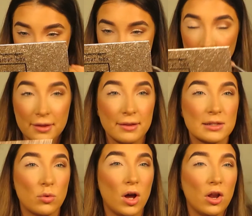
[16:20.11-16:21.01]
And I think
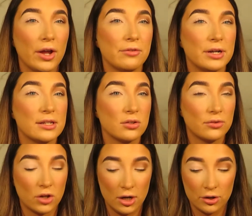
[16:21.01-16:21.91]
that's why I like really
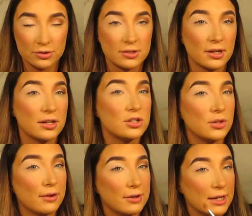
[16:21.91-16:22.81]
soft eye looks, because I can do
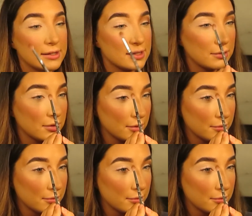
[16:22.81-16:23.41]
that really easily with